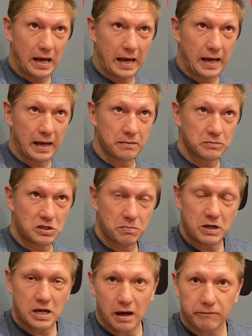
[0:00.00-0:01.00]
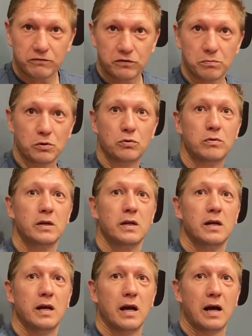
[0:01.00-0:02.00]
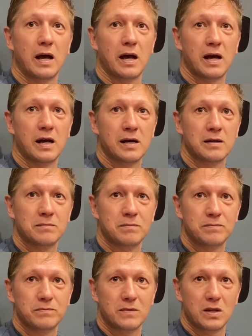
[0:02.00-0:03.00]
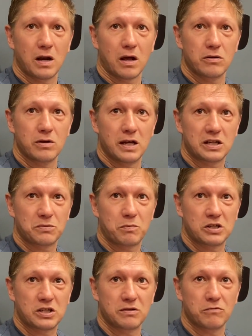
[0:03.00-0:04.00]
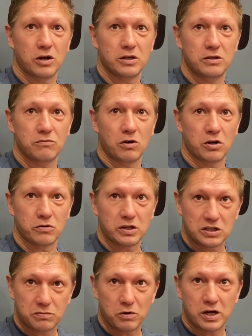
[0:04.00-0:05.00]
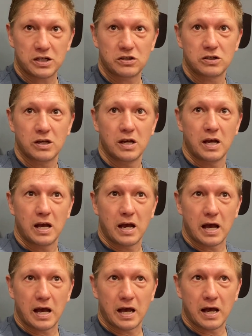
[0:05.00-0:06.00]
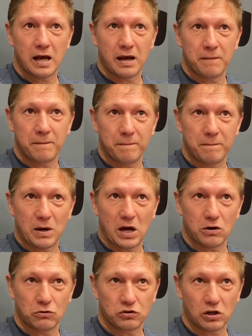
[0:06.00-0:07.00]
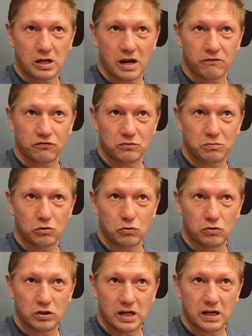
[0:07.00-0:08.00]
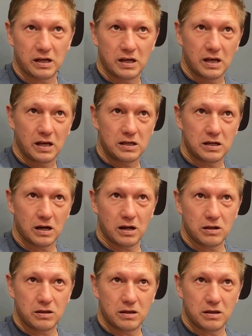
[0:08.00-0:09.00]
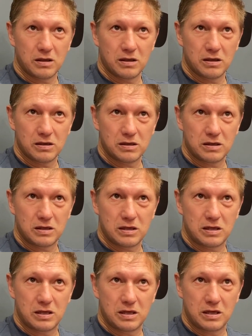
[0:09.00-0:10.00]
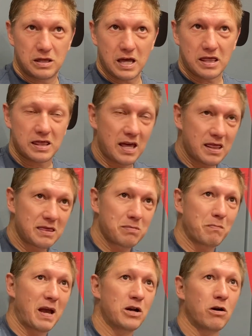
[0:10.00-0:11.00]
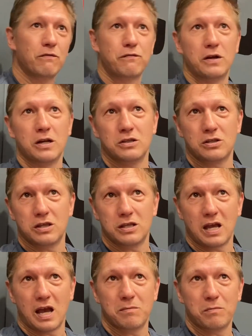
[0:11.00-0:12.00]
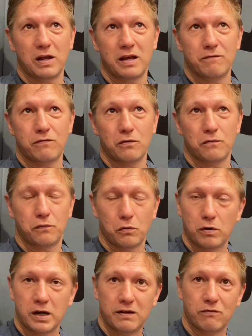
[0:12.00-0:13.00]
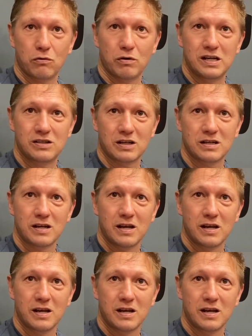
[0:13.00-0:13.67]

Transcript: to be comfortable, you know, expressing what you want to express, but also comfortable that, you know, that may not fit into the game plan for whatever reason.